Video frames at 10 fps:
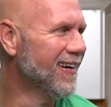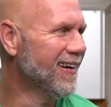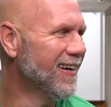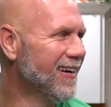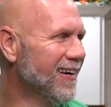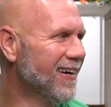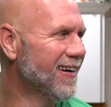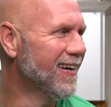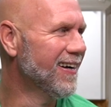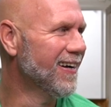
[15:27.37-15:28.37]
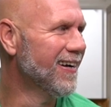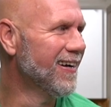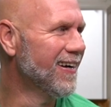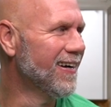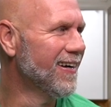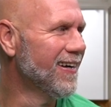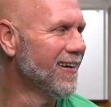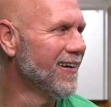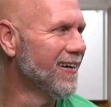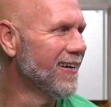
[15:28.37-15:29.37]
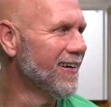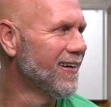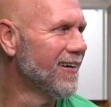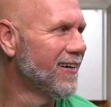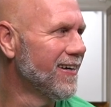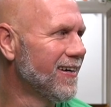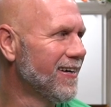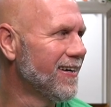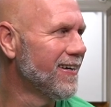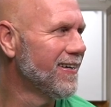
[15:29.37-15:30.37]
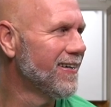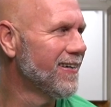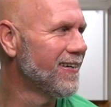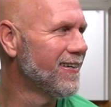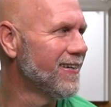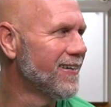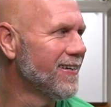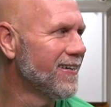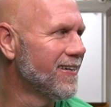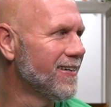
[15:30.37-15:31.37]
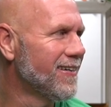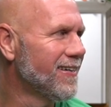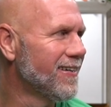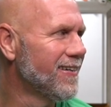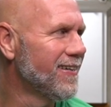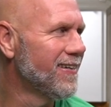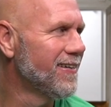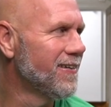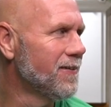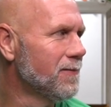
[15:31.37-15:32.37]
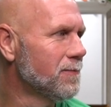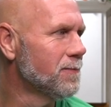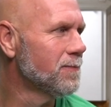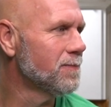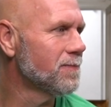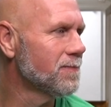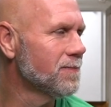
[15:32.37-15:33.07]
No words are spoken by the person on screen.